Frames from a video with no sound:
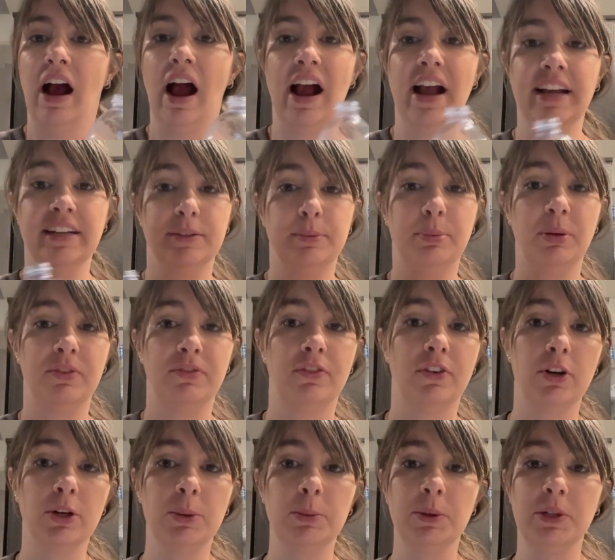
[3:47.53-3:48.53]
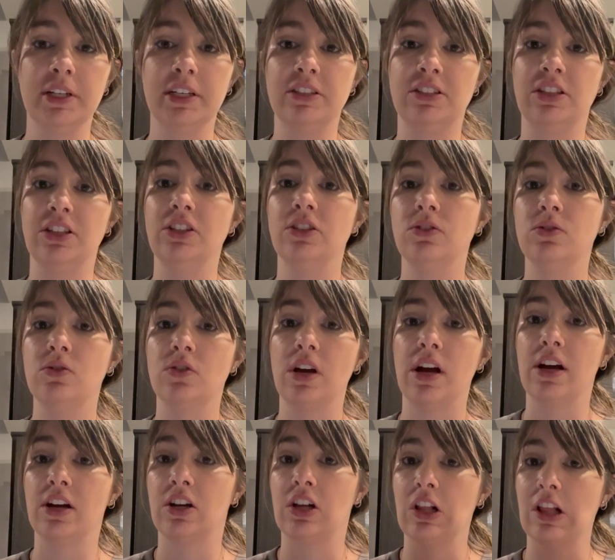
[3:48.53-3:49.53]
It's preferably to use
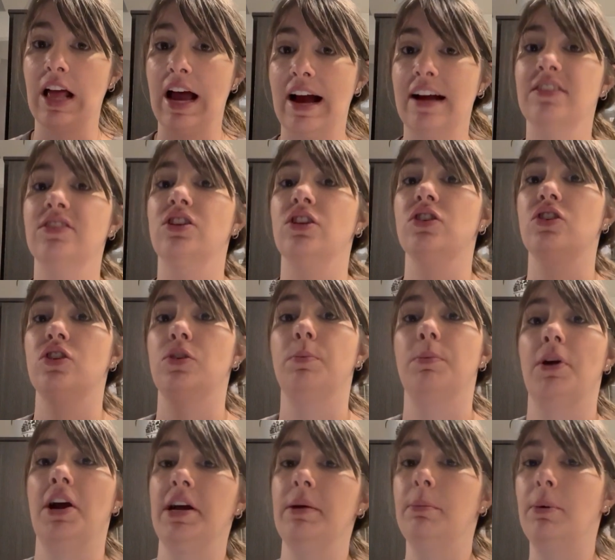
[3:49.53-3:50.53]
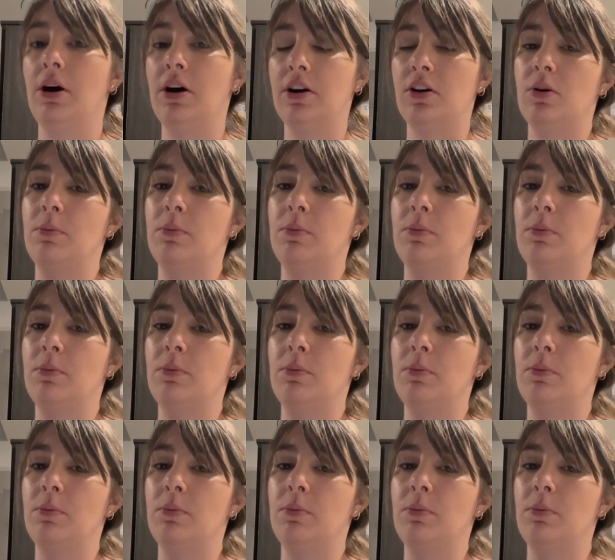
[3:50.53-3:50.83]
a glass spray bottle,